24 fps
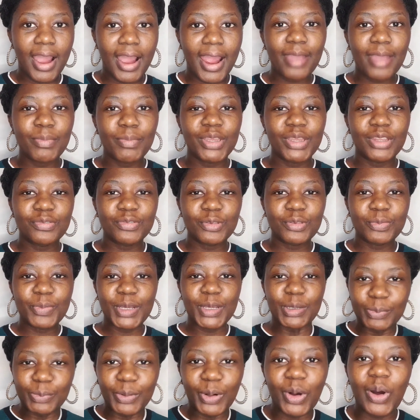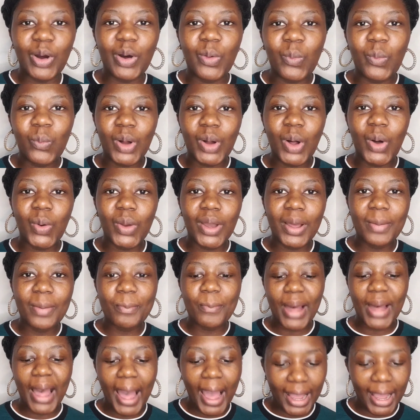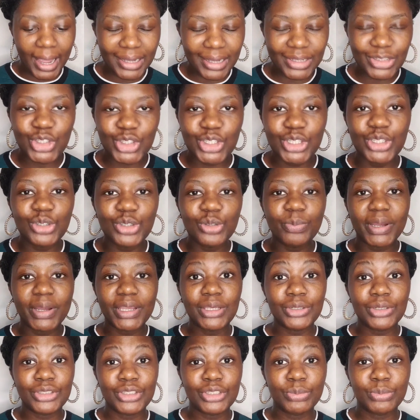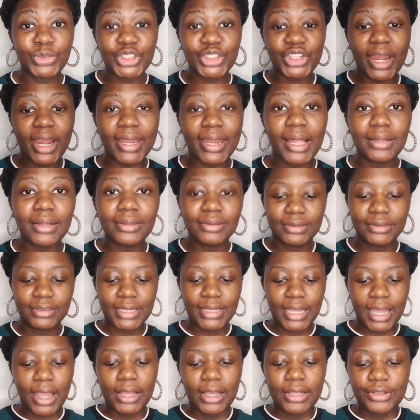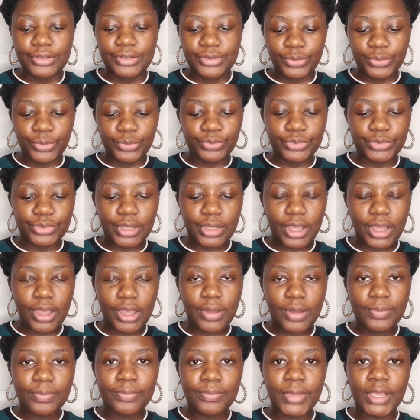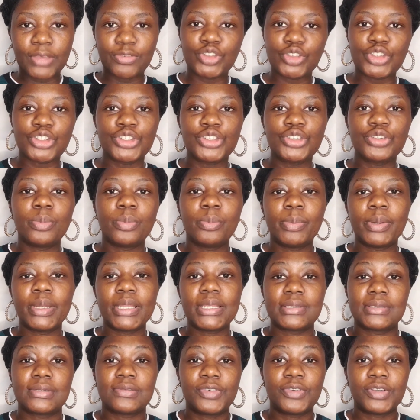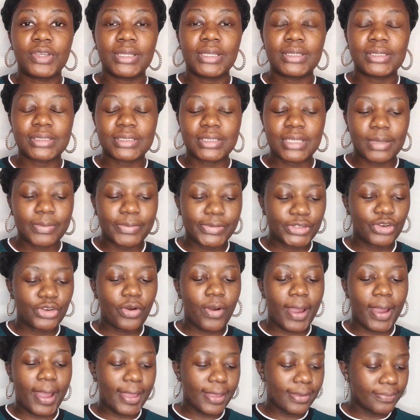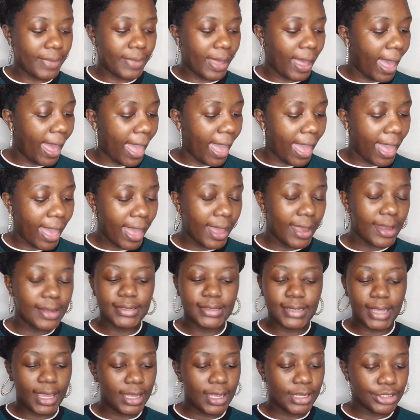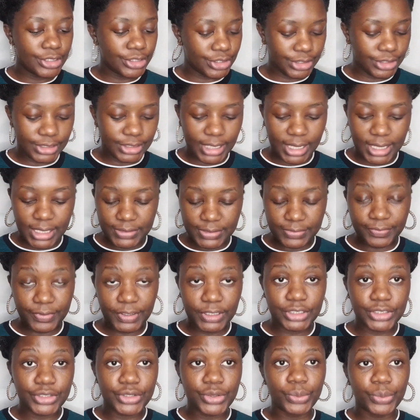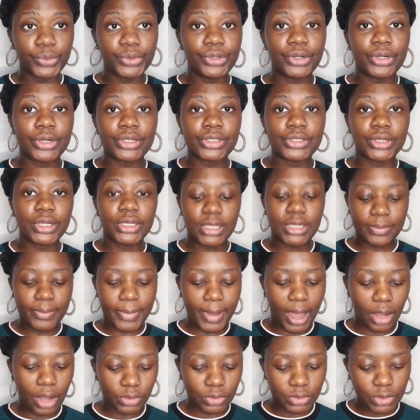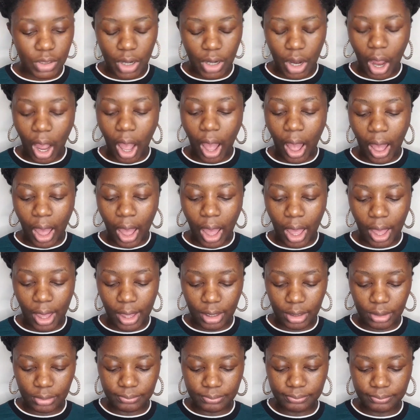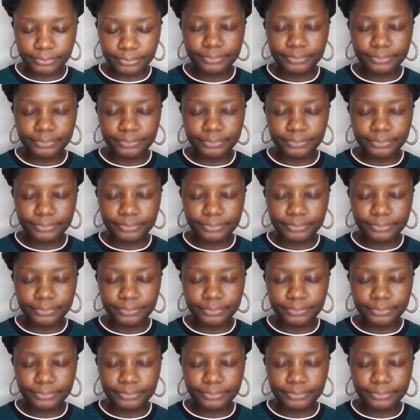Hi beautiful people, welcome back to my YouTube channel. If you're new, please don't forget to subscribe. And in today's video we are talking about eyeliner